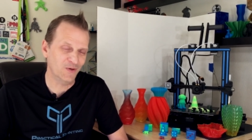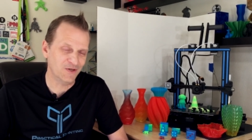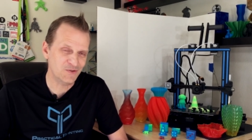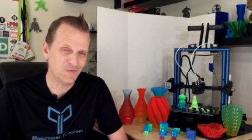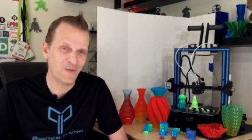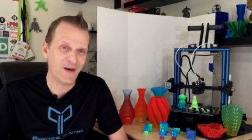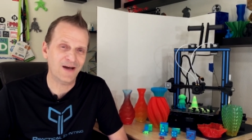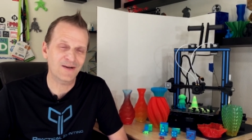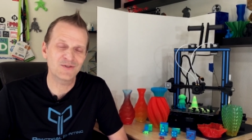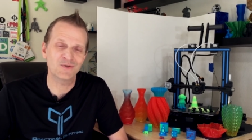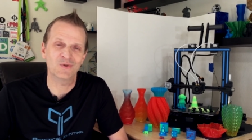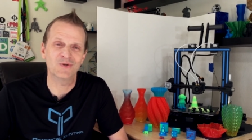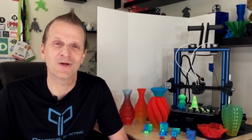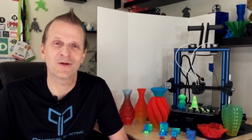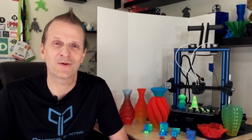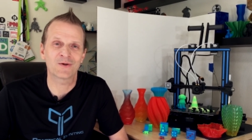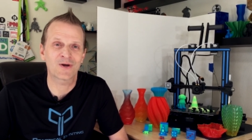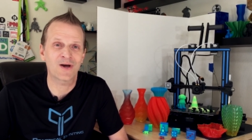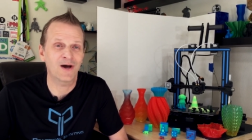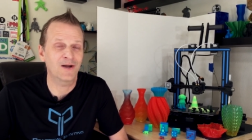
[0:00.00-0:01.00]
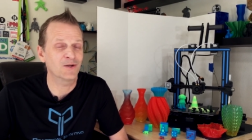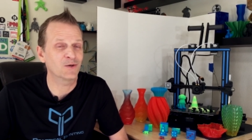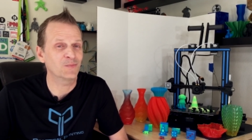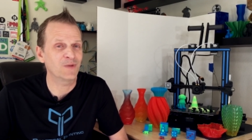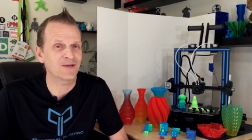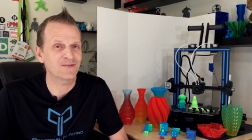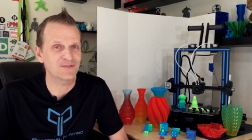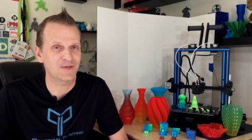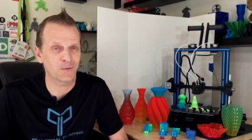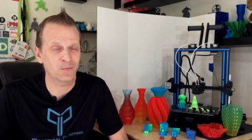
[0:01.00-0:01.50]
switched back to another color
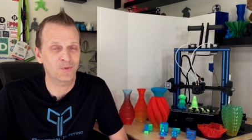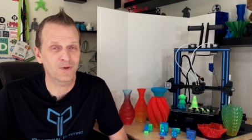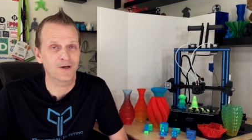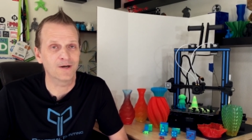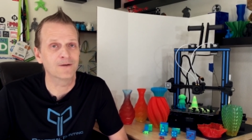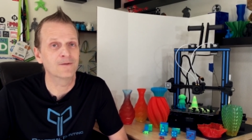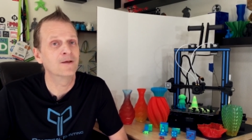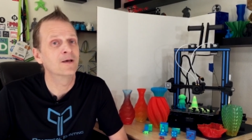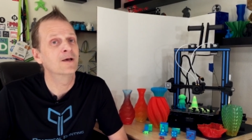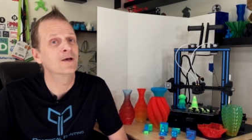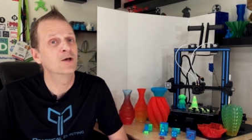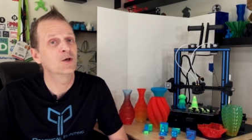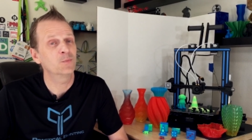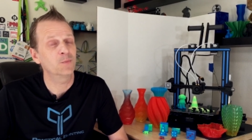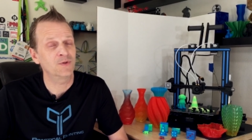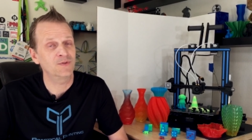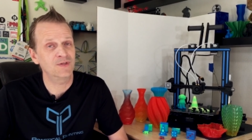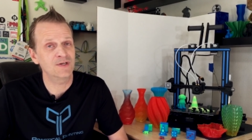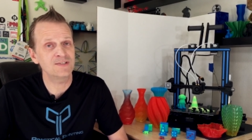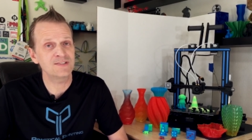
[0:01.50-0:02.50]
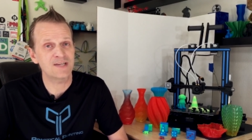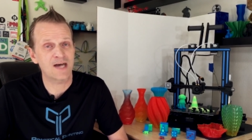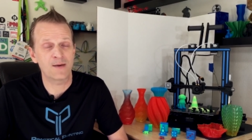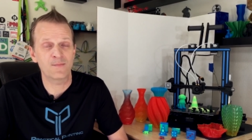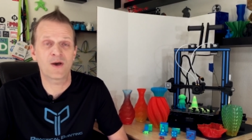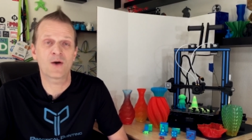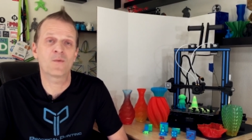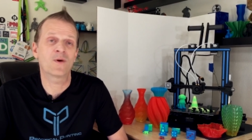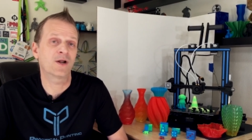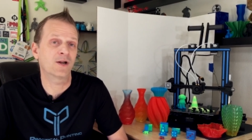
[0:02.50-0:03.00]
mixing print, but this
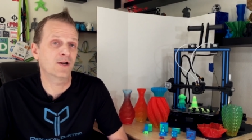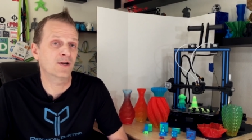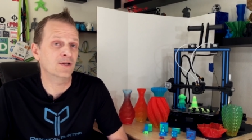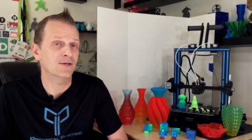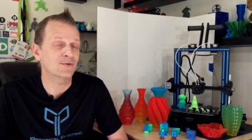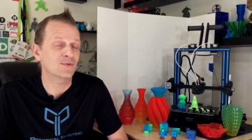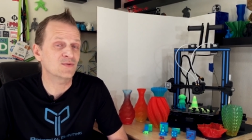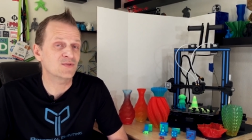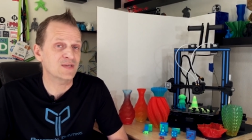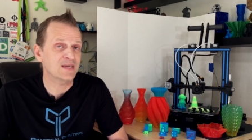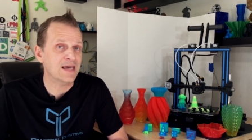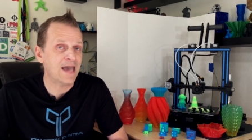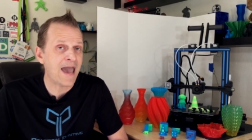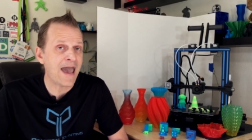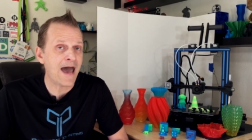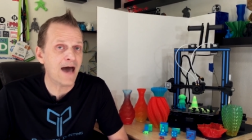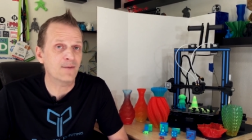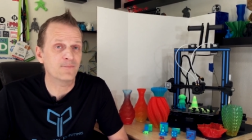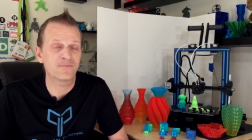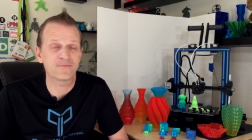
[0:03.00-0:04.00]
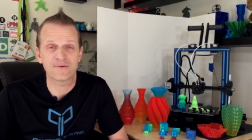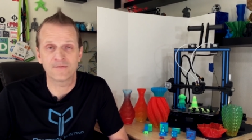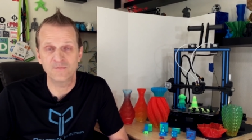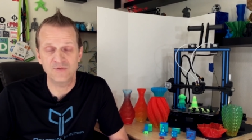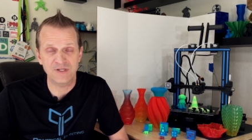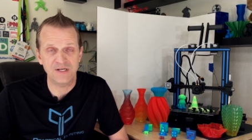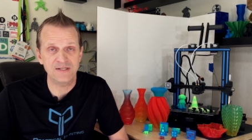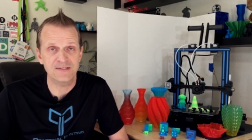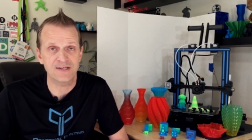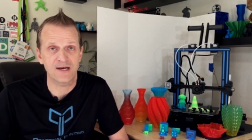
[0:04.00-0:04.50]
time I wanted to use the app
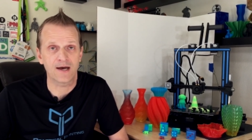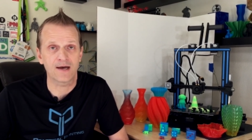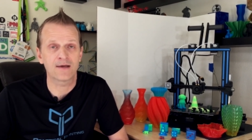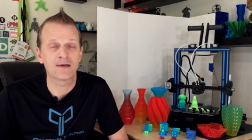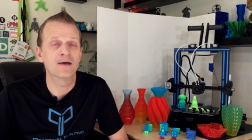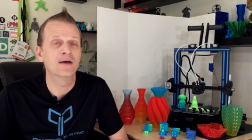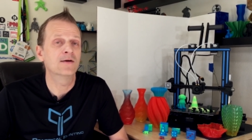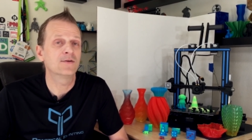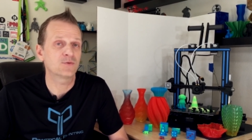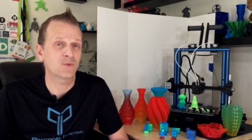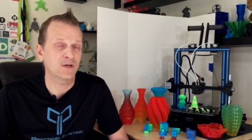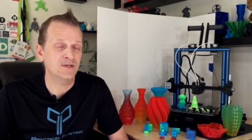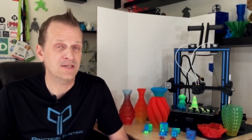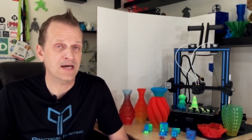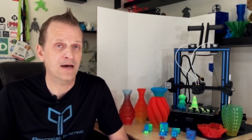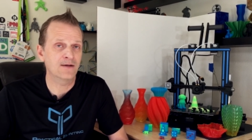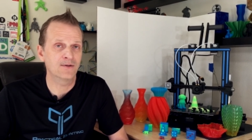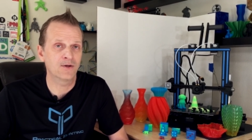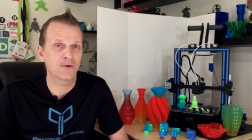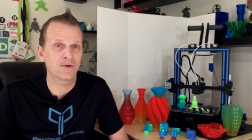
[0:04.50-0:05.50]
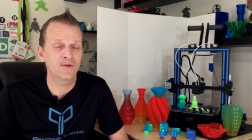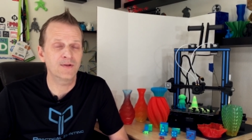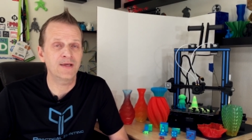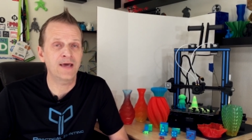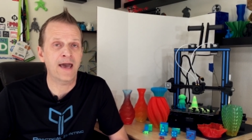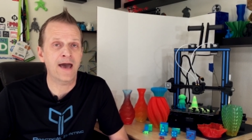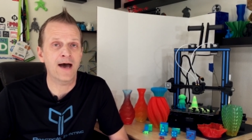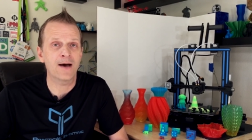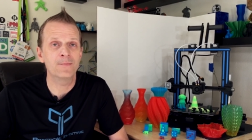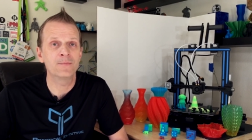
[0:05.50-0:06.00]
from Geeetech. So I downloaded
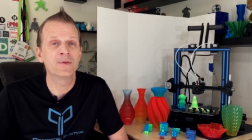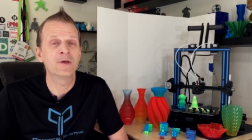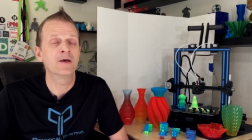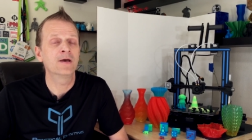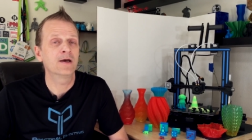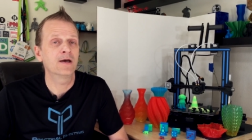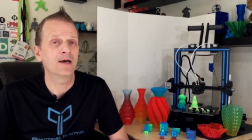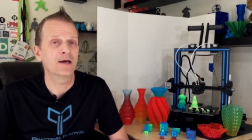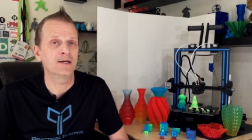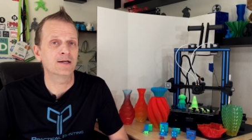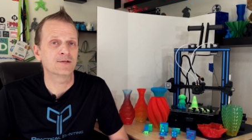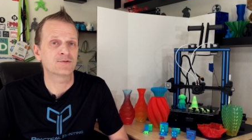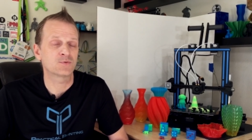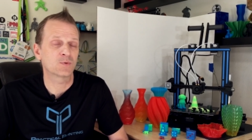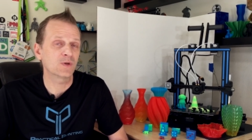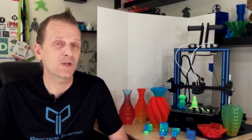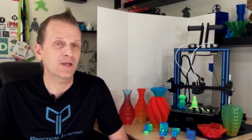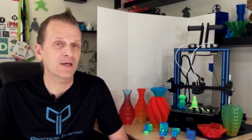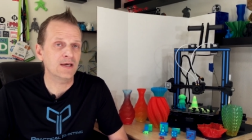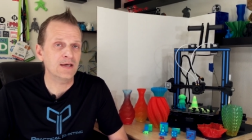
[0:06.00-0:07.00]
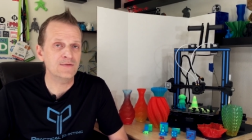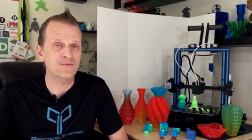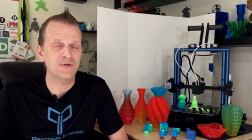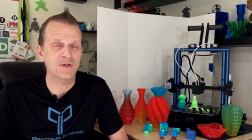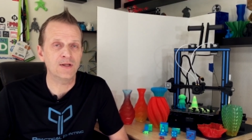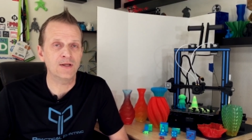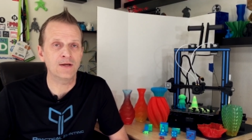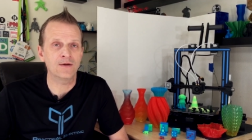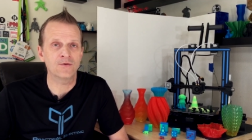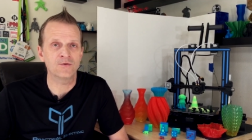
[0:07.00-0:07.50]
the app and it's really
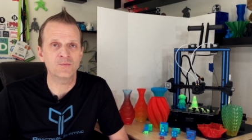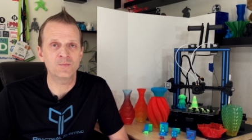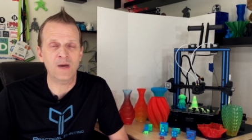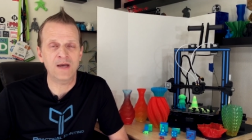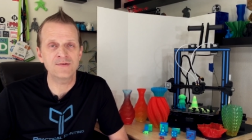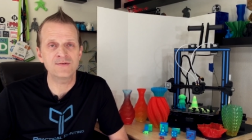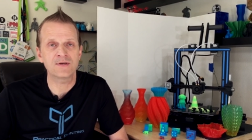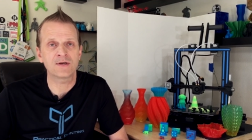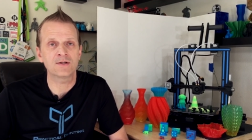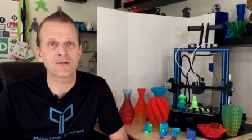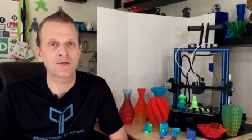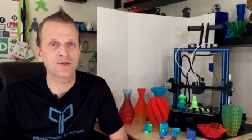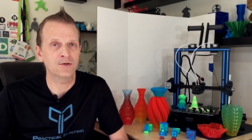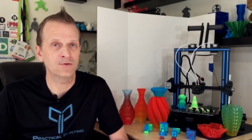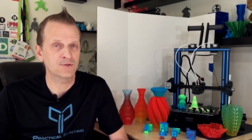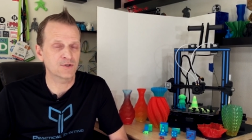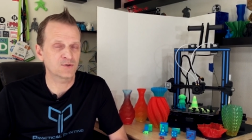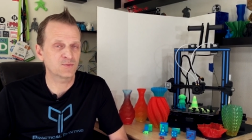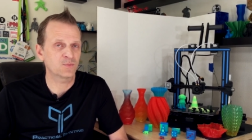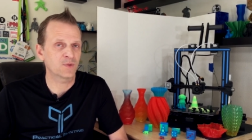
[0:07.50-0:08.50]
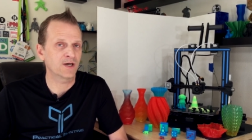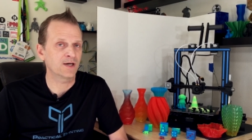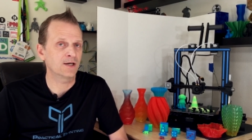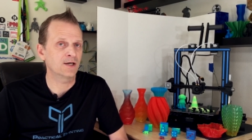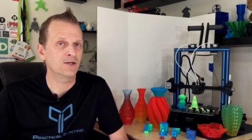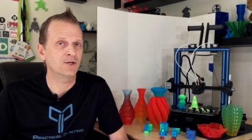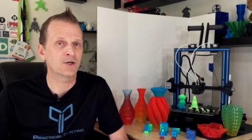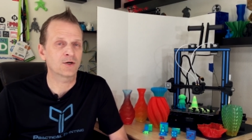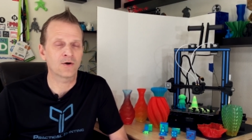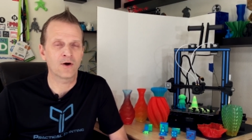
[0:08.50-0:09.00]
easy to use. Basically, you just bring
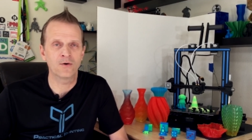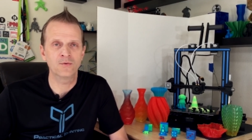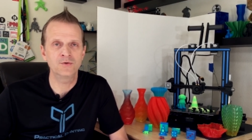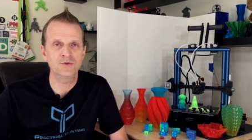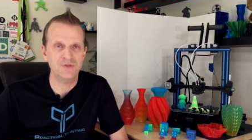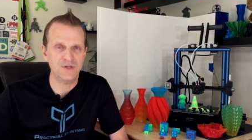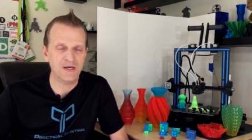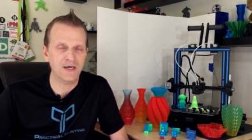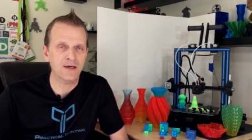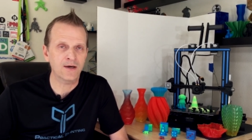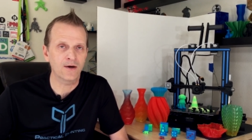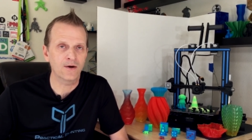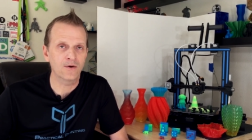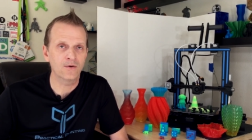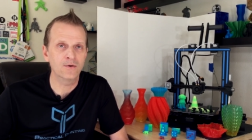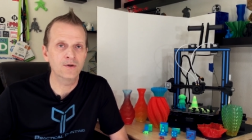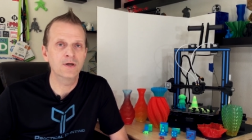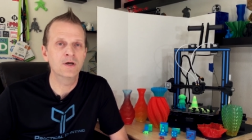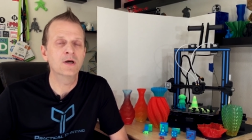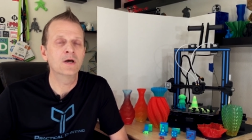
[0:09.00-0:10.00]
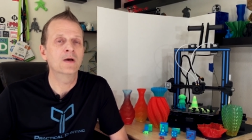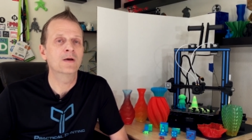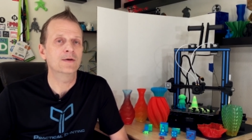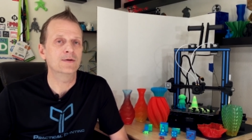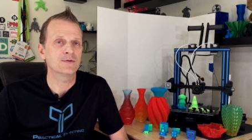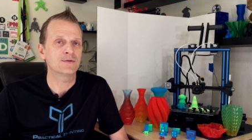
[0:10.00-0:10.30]
in your own G code